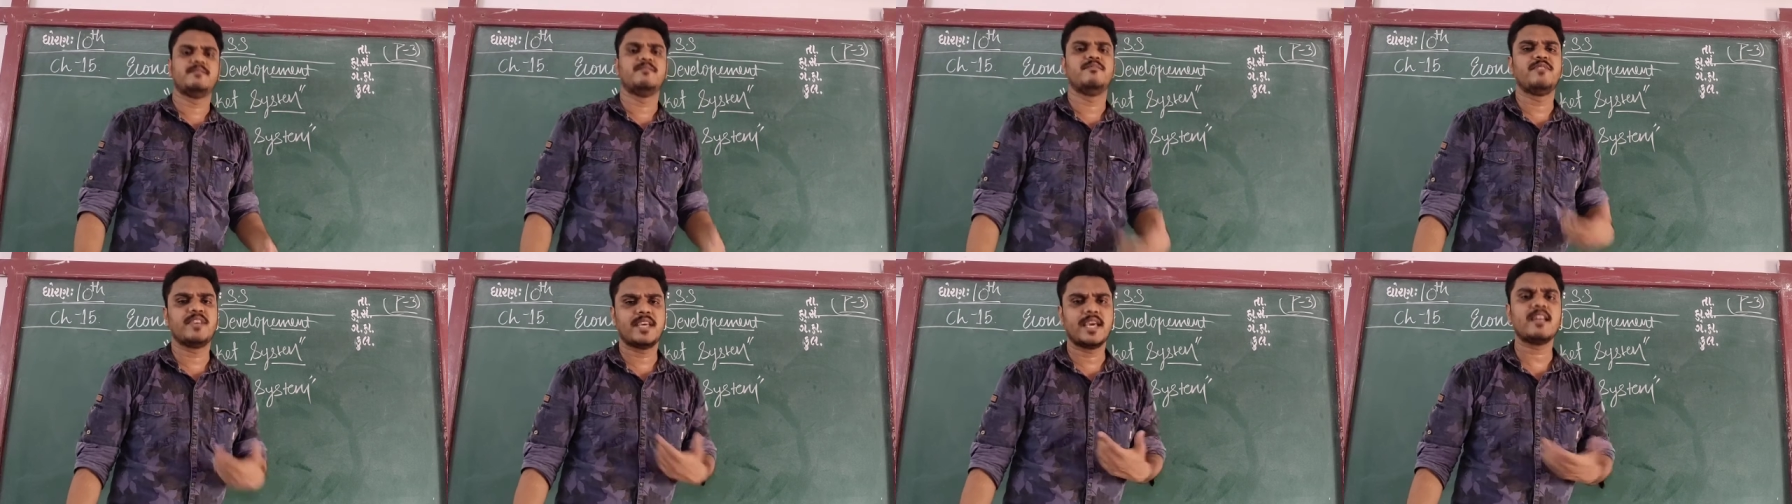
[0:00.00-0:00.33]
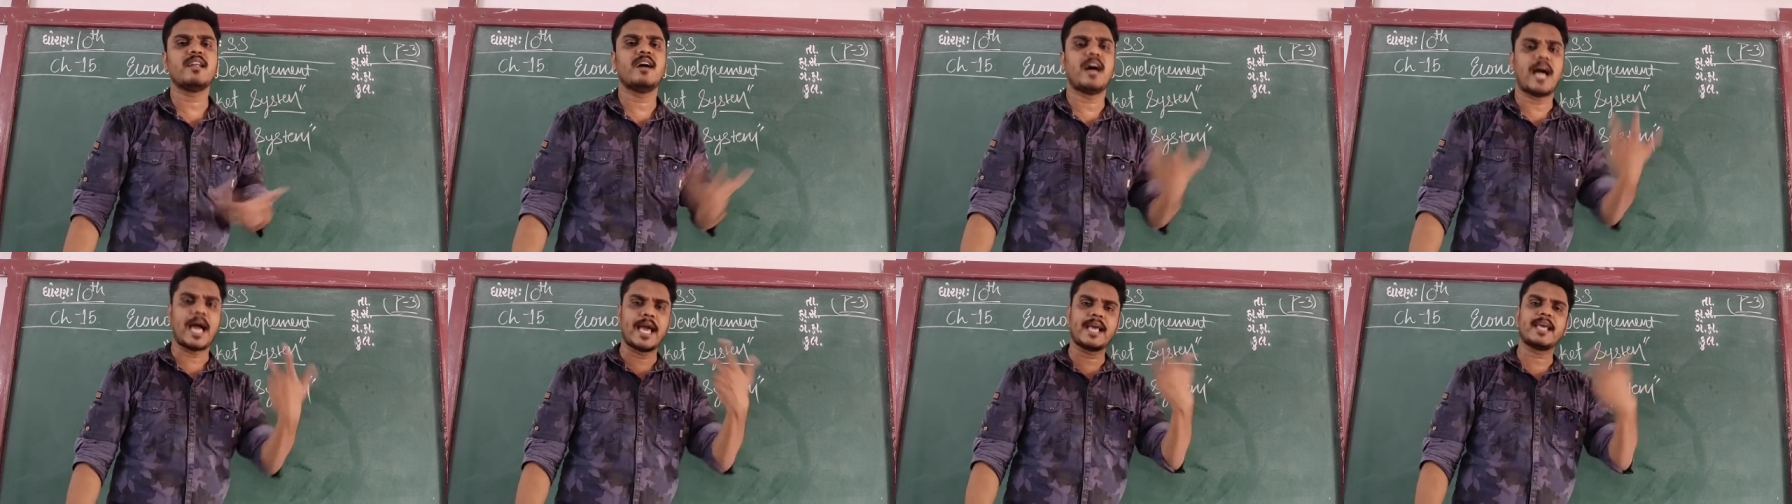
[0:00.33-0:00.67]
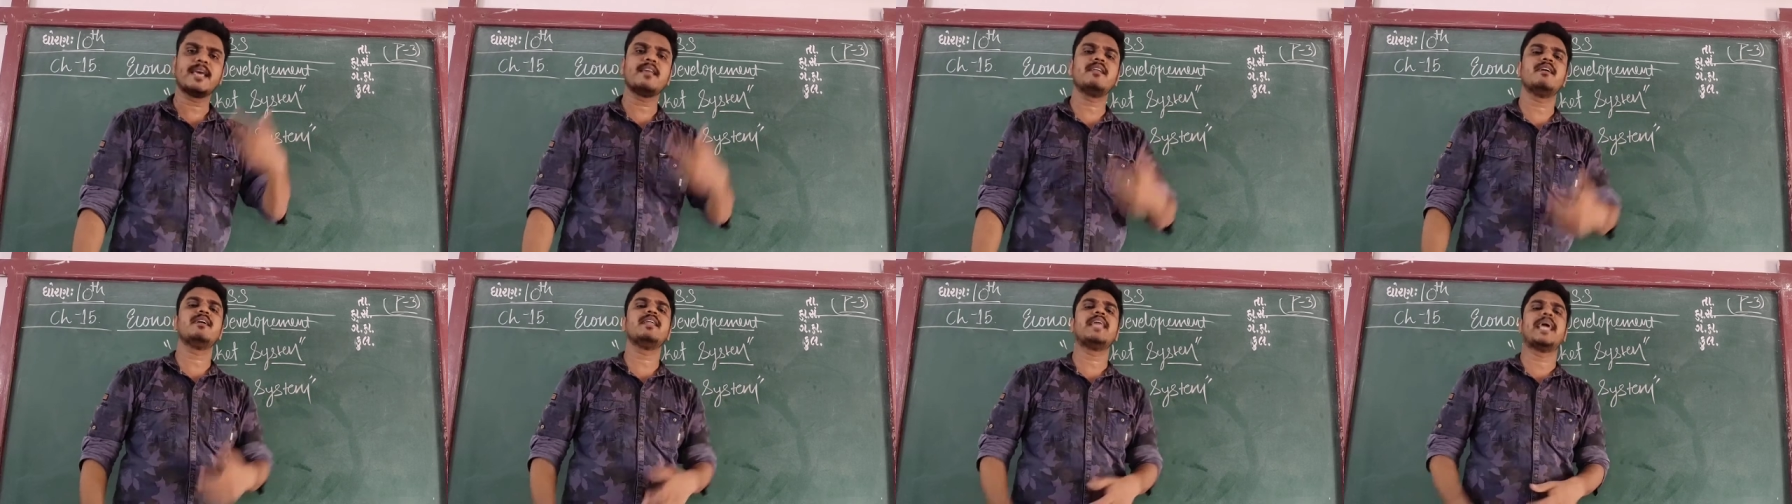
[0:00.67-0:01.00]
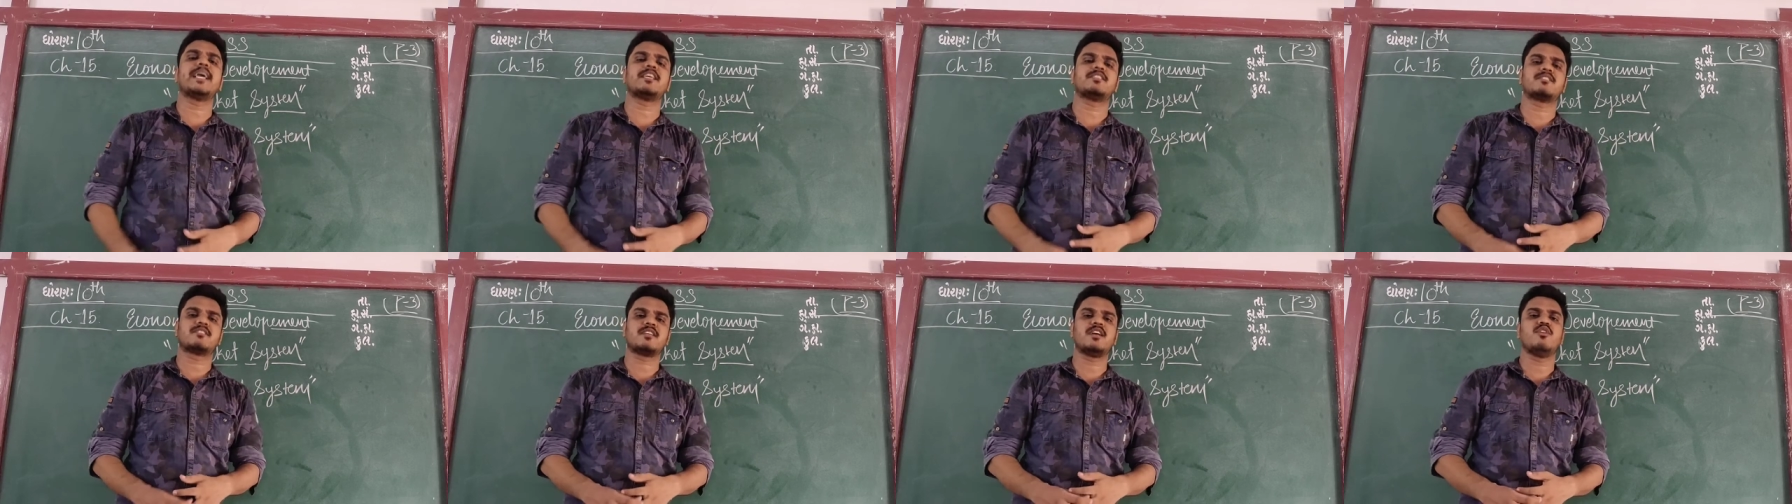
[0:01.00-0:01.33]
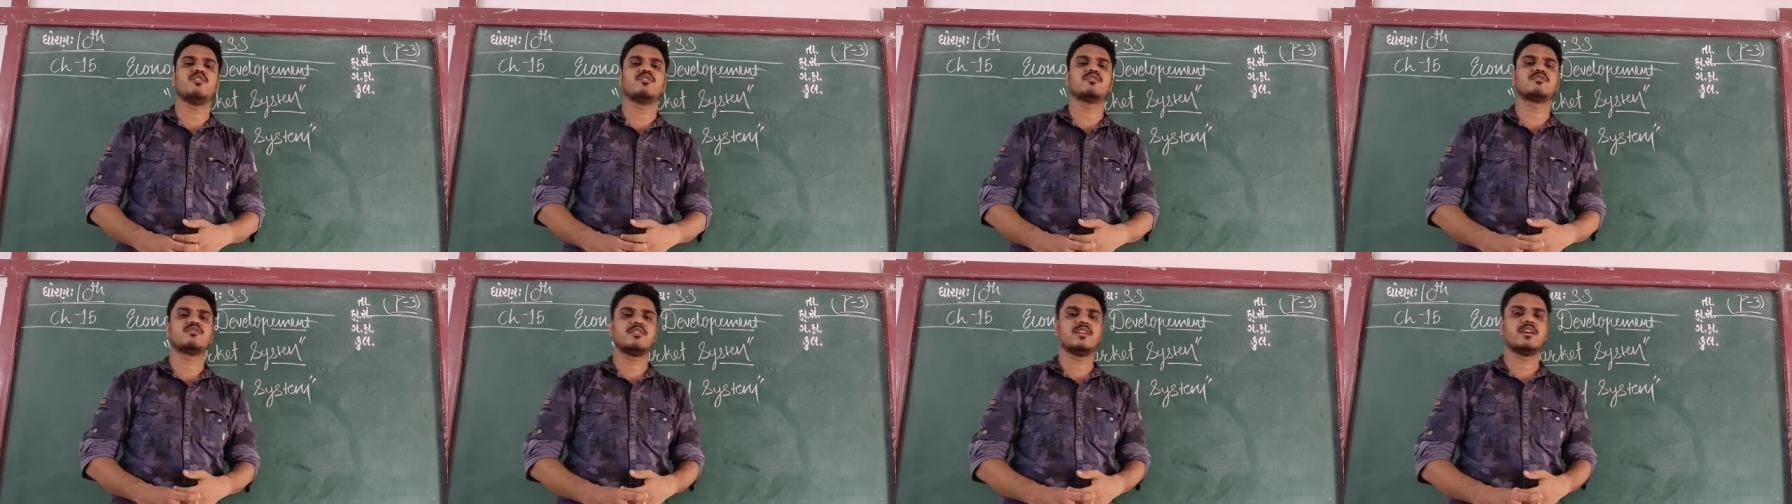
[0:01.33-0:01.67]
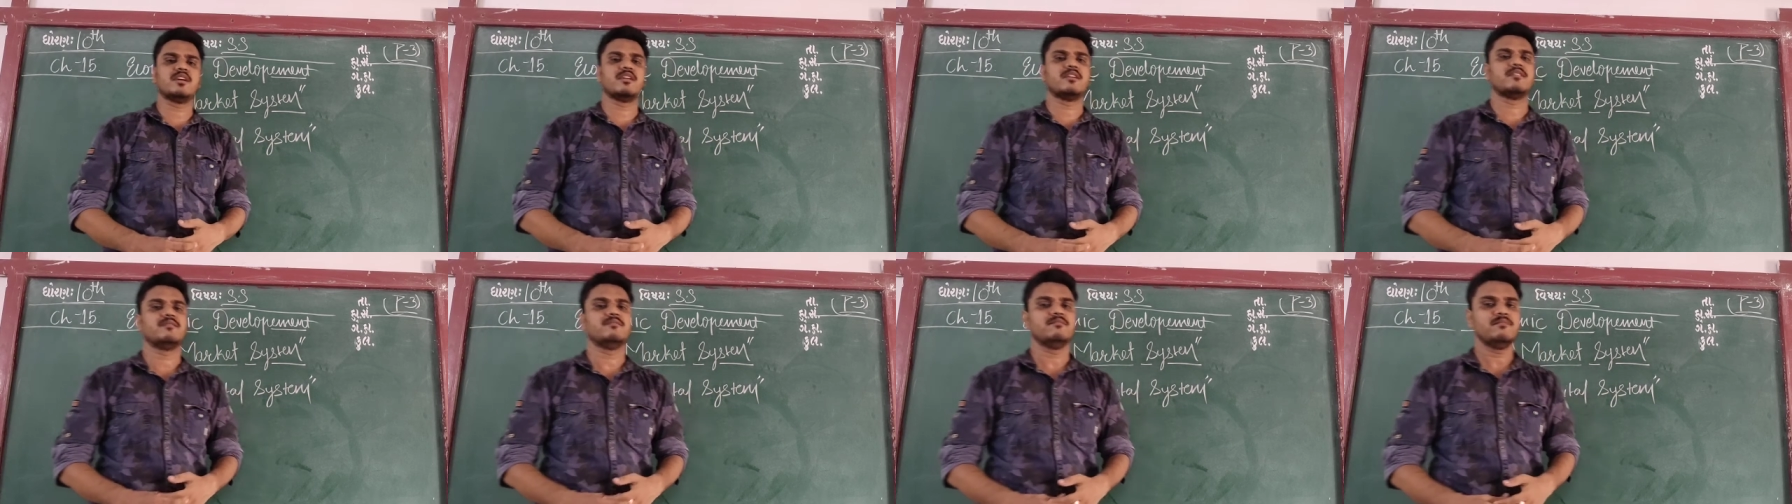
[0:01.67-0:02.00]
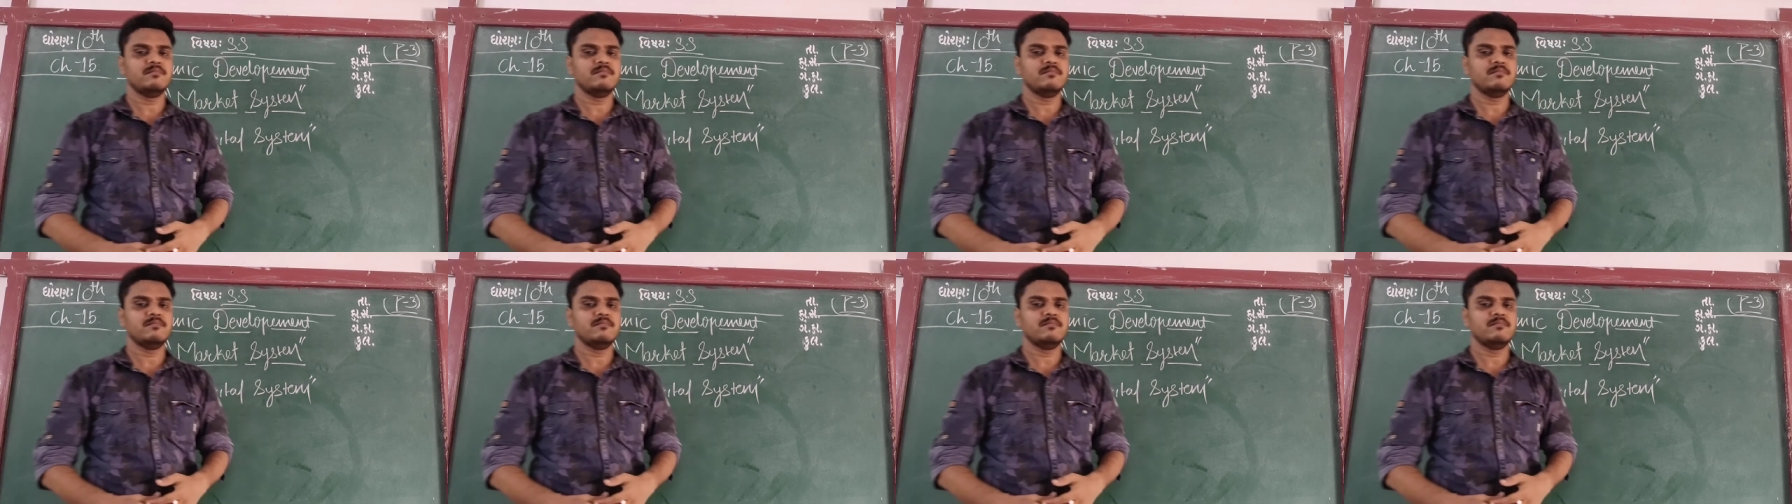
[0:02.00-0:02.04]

I can earn extra also now.